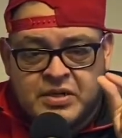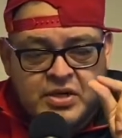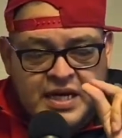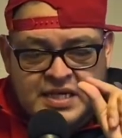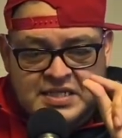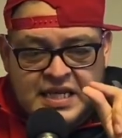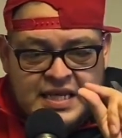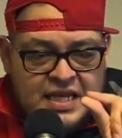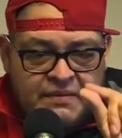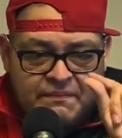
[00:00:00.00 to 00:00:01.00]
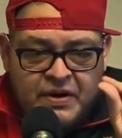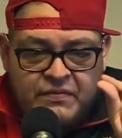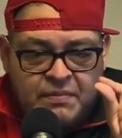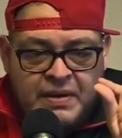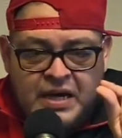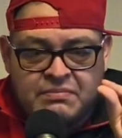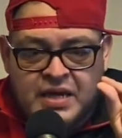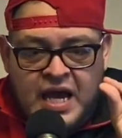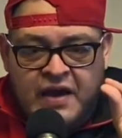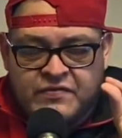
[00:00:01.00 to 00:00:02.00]
You're not going to see anything about him
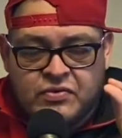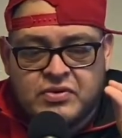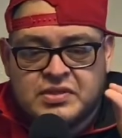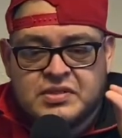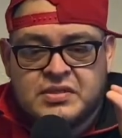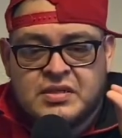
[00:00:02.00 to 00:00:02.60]
afterwards.